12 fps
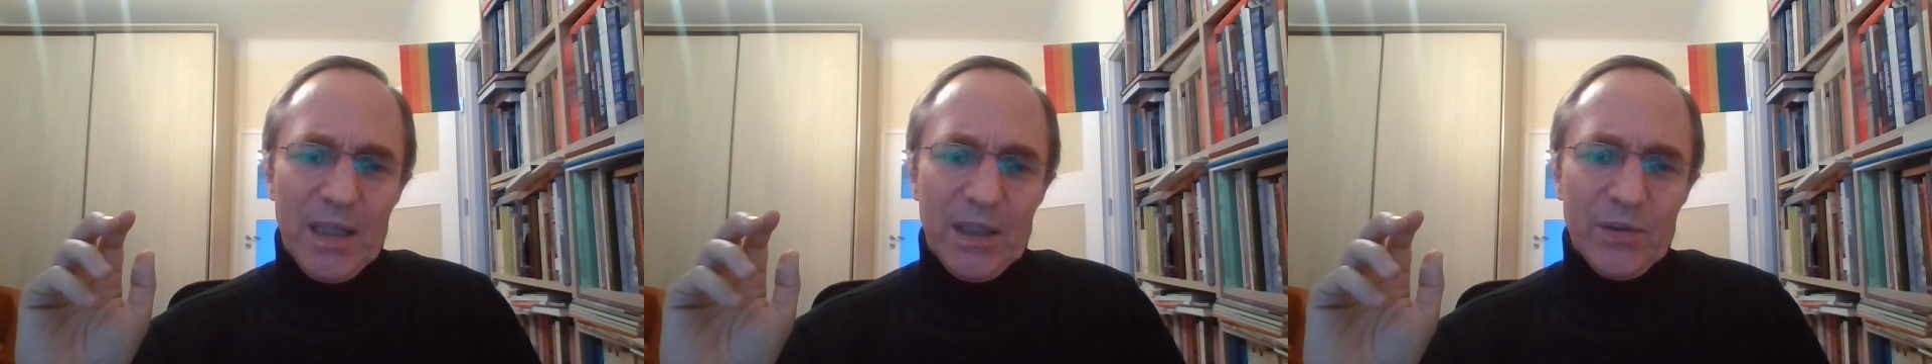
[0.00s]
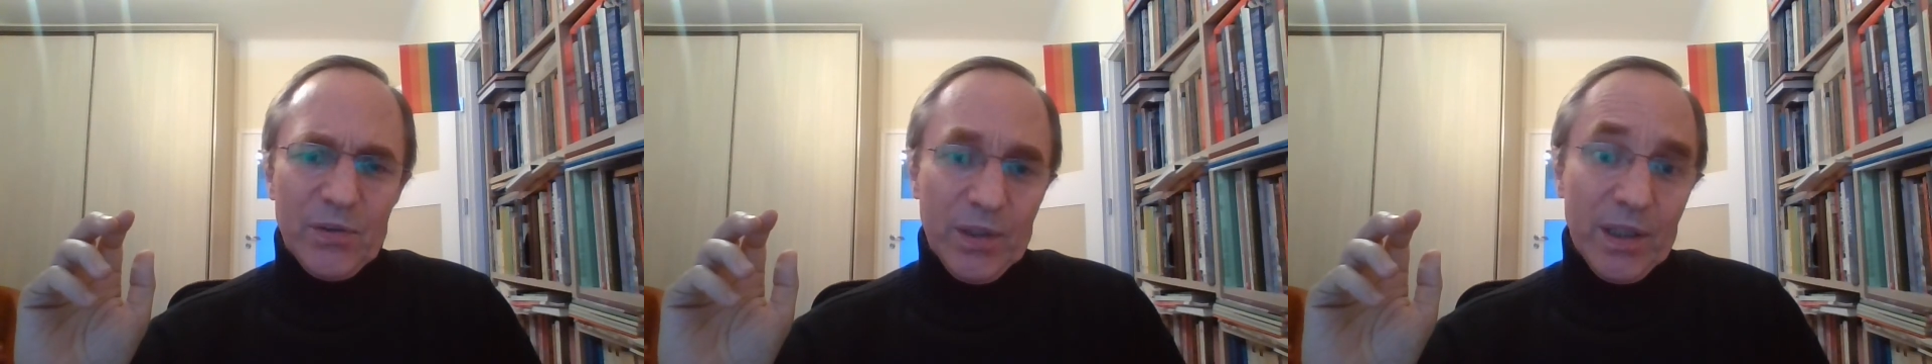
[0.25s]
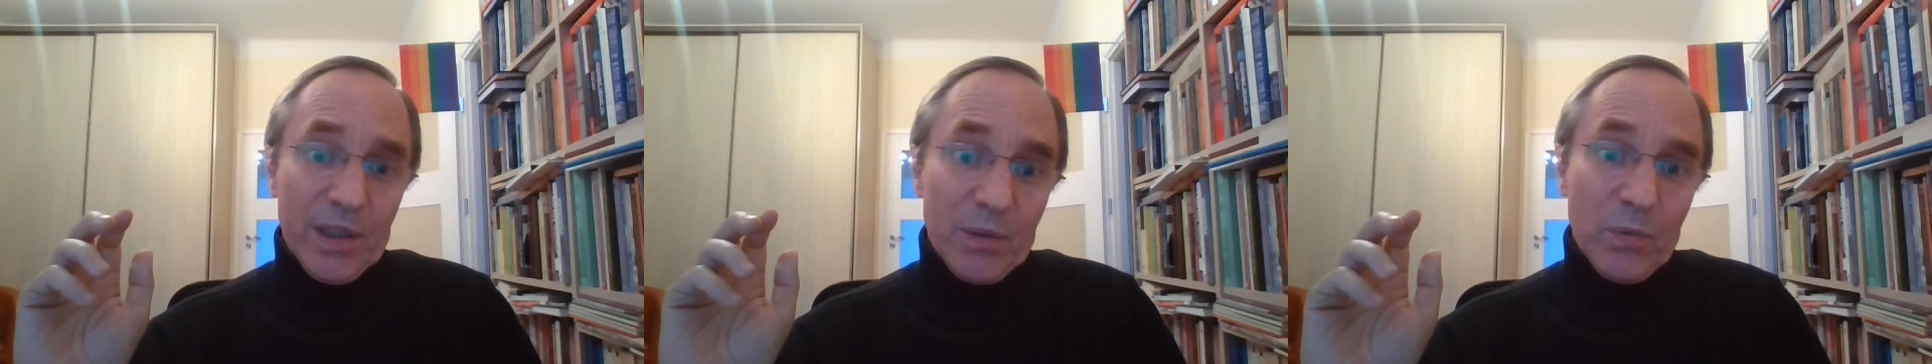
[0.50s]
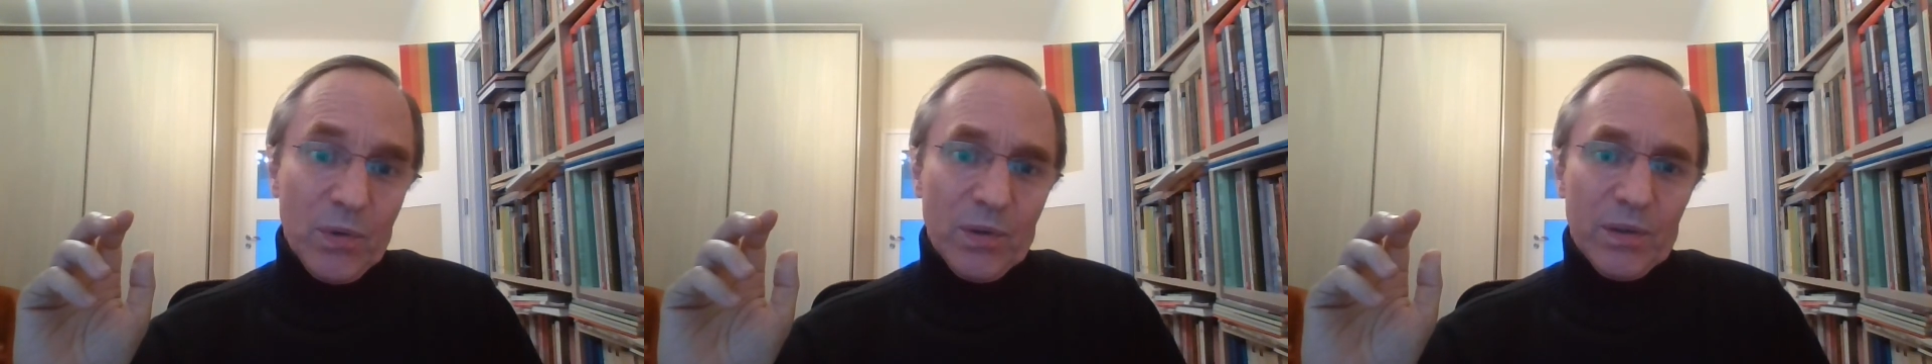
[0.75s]
during the
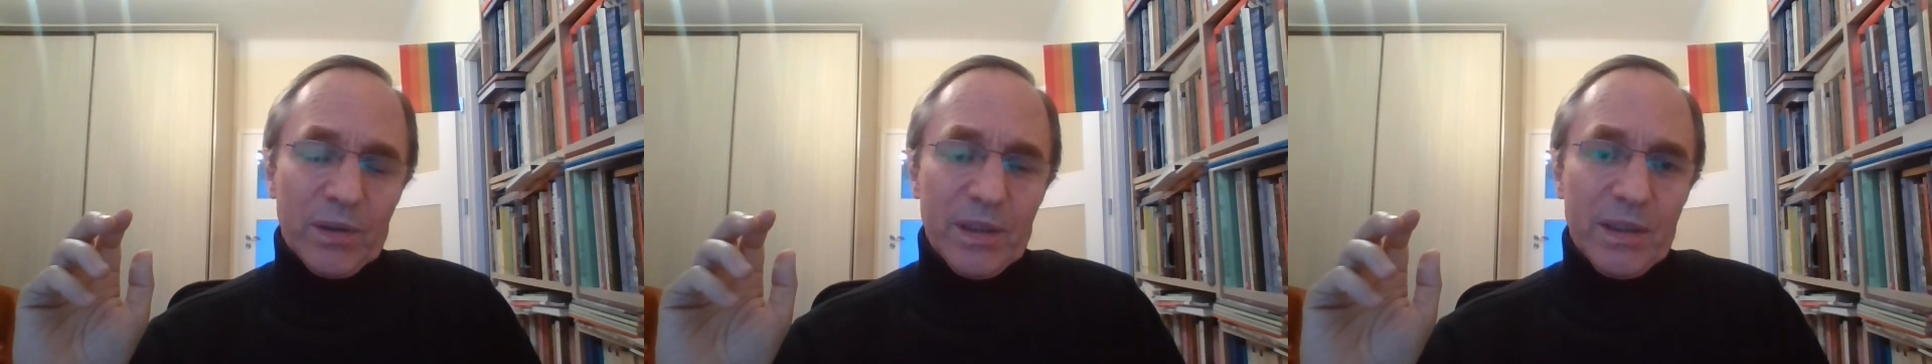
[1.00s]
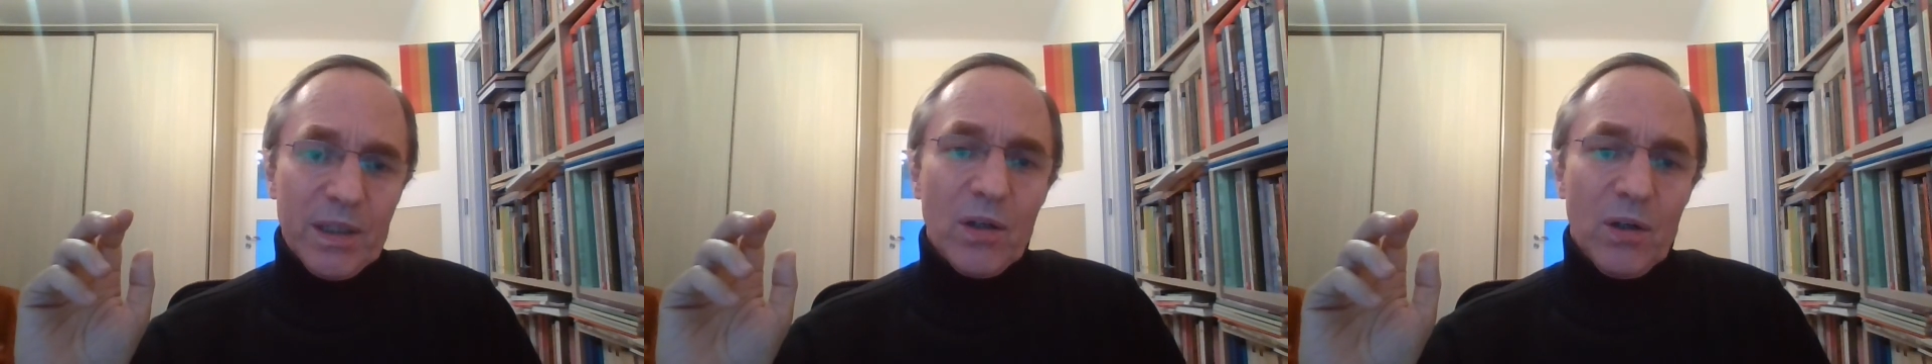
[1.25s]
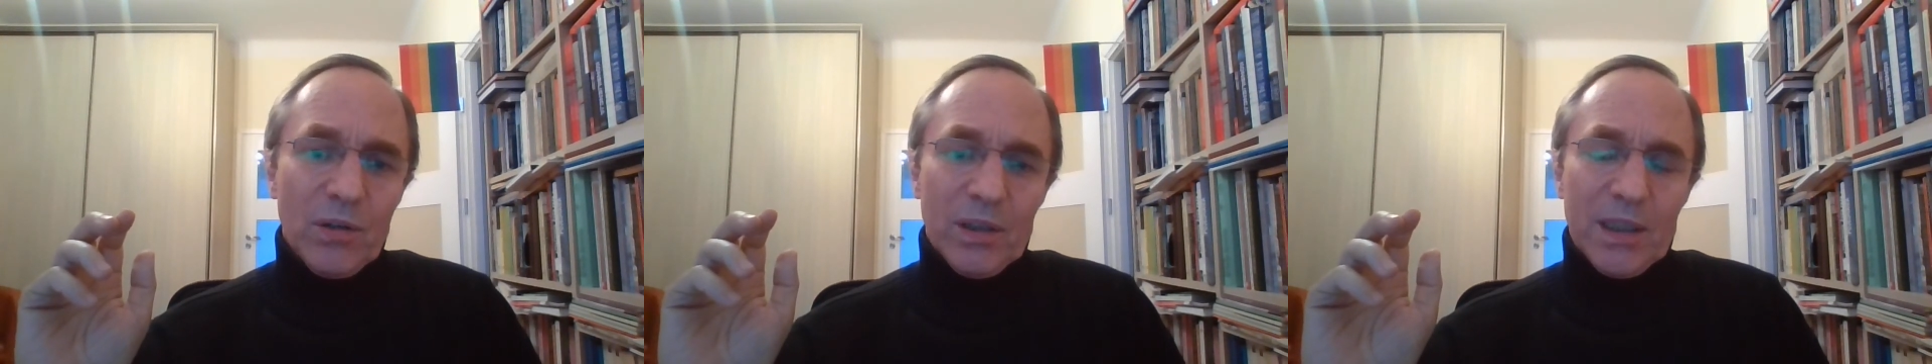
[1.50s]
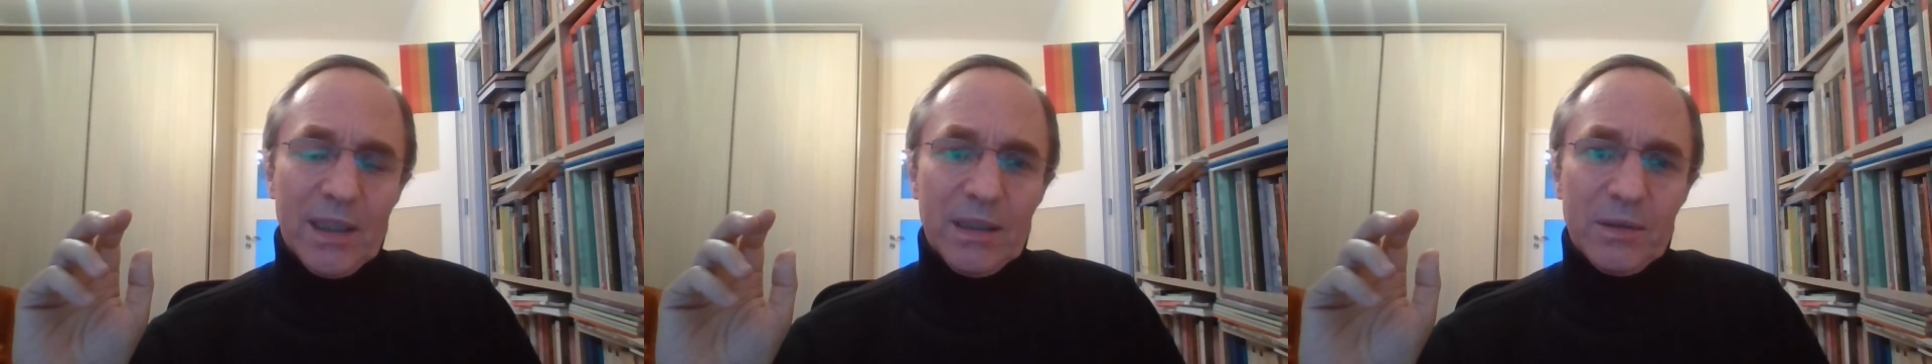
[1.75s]
war in the
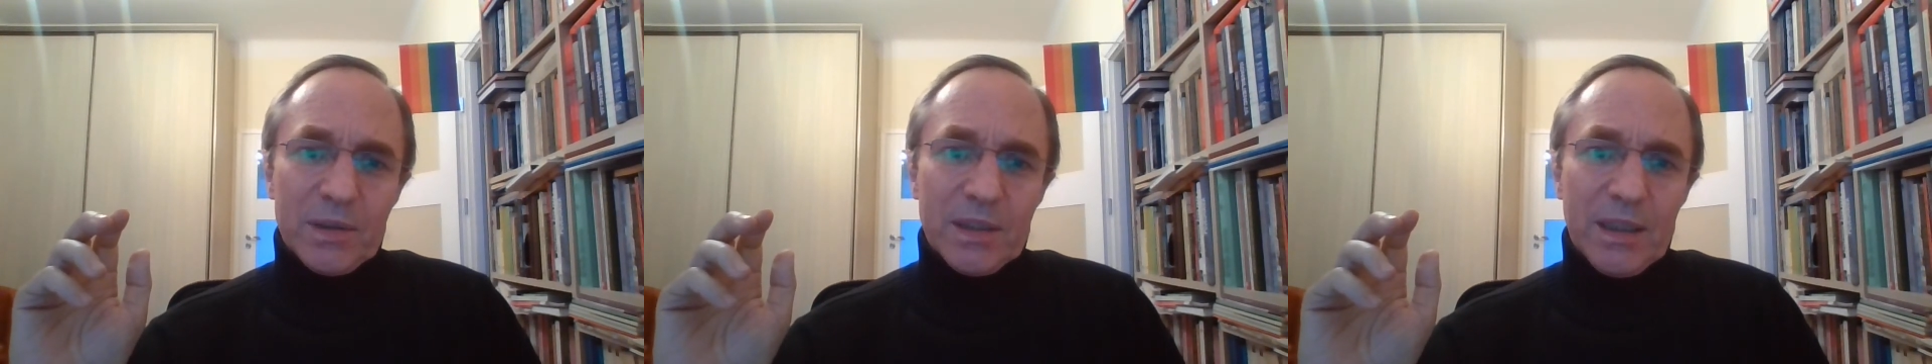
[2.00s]
Holocaust,